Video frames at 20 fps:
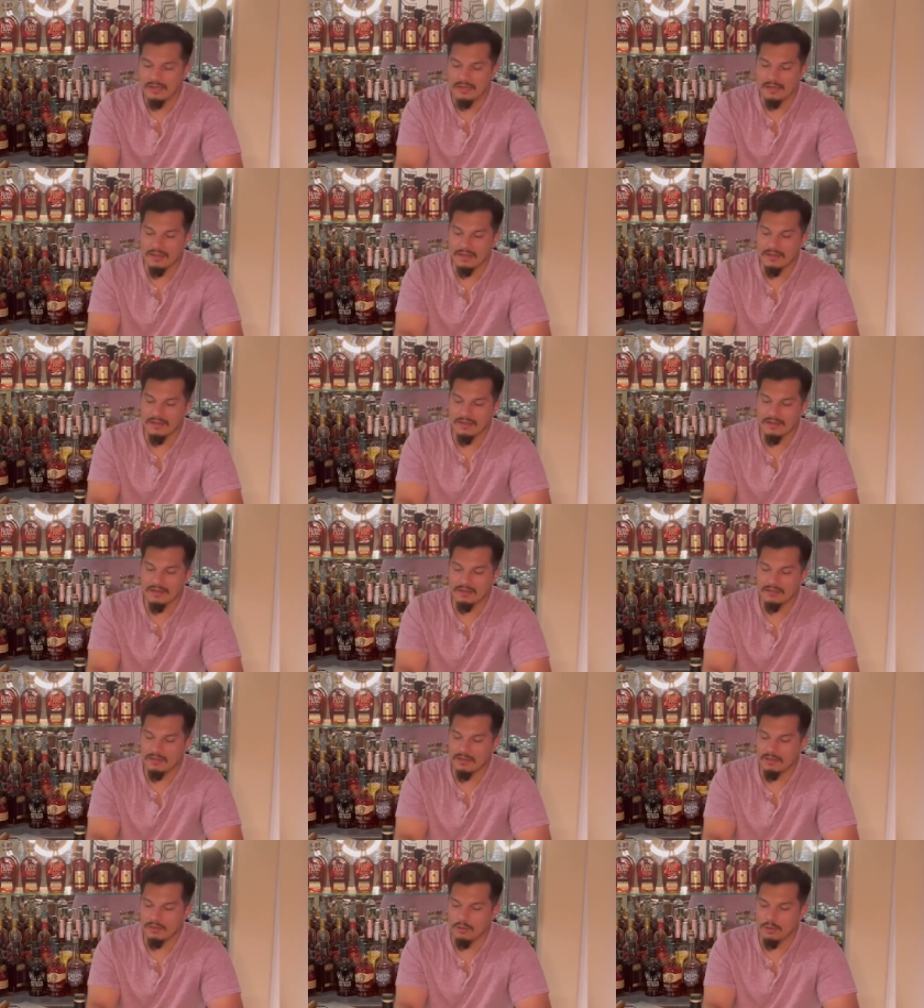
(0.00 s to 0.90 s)
and
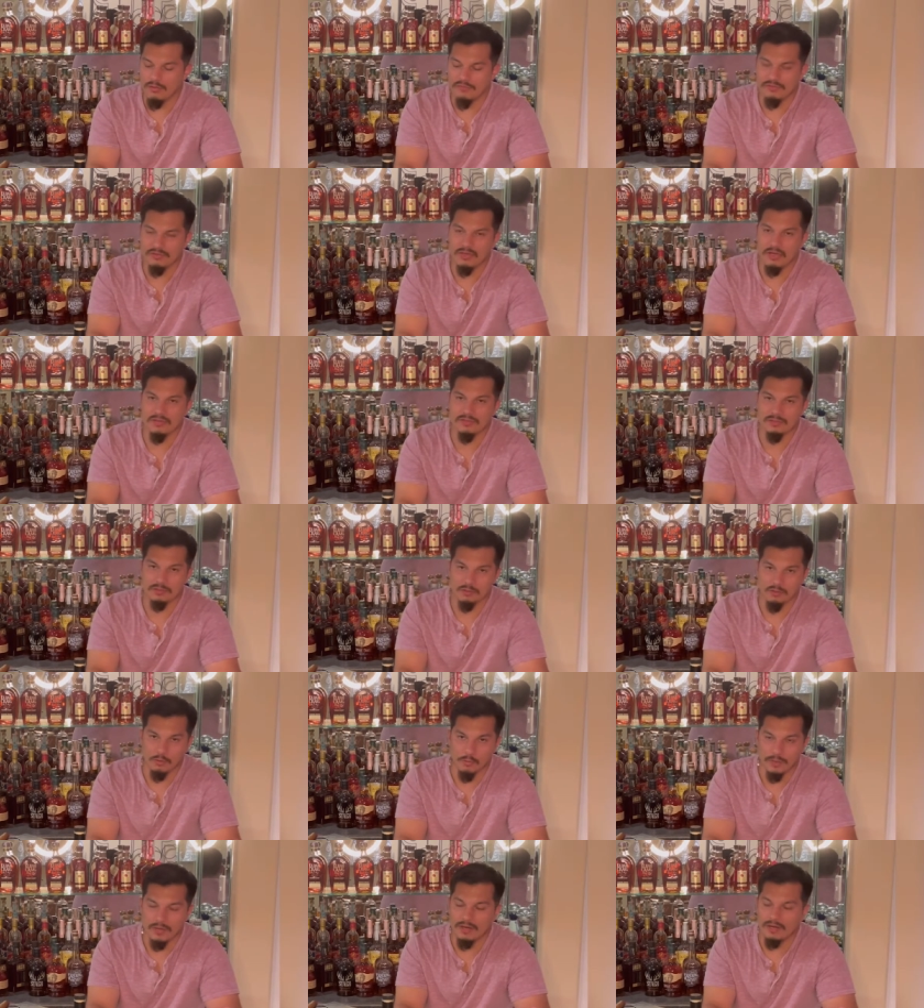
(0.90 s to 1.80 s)
I don't know if you guys are
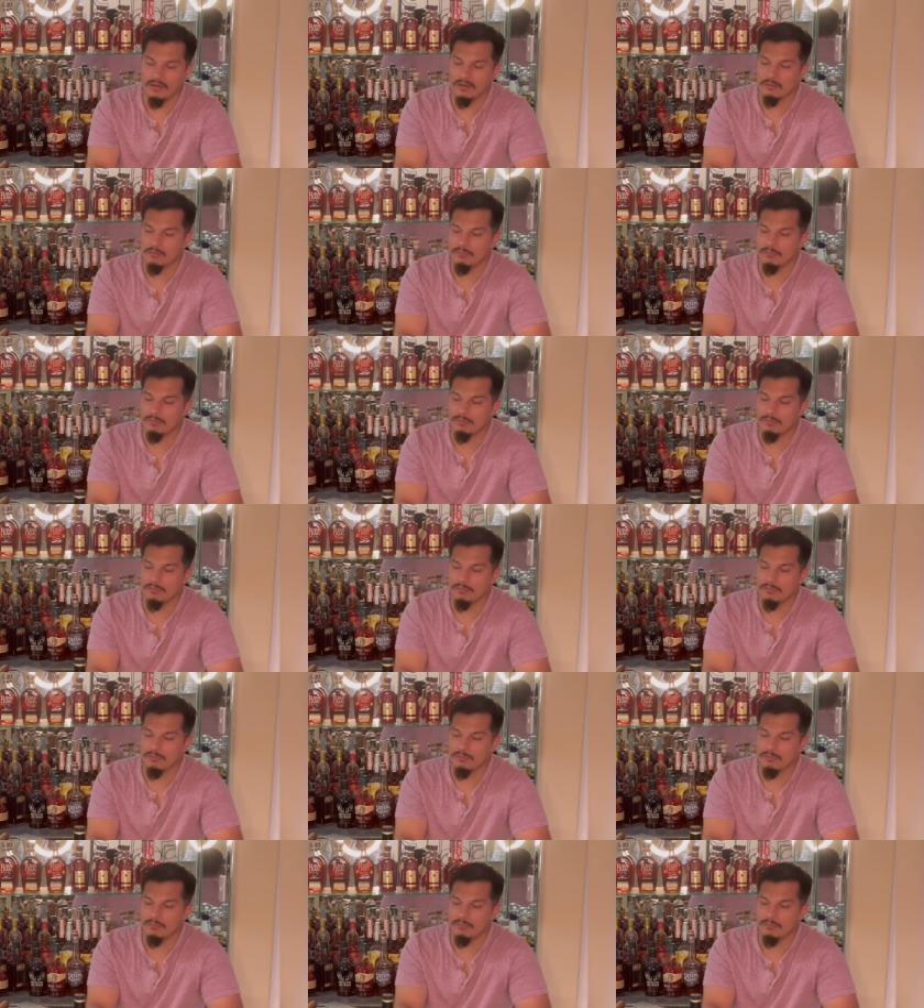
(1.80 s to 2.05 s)
aware,